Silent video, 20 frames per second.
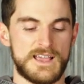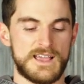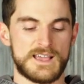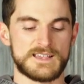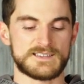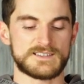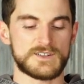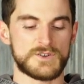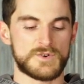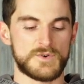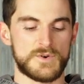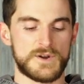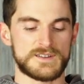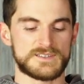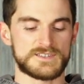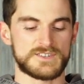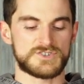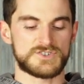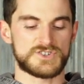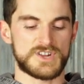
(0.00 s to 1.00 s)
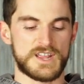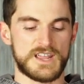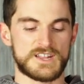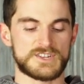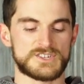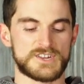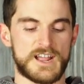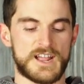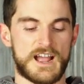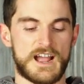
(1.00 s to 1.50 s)
isn't going to
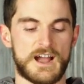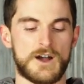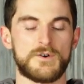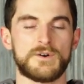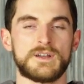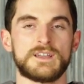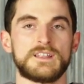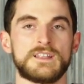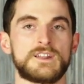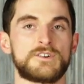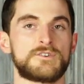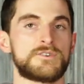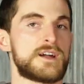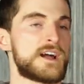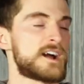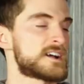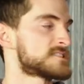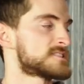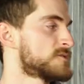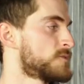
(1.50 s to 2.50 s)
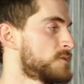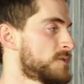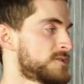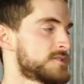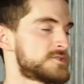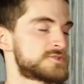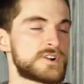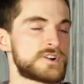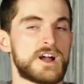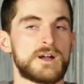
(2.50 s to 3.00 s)
change how it interacts with
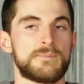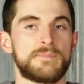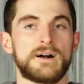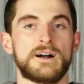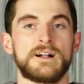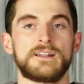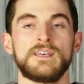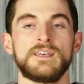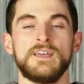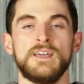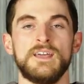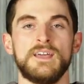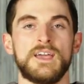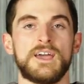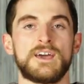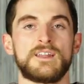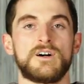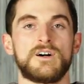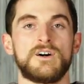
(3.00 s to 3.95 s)
the tripod at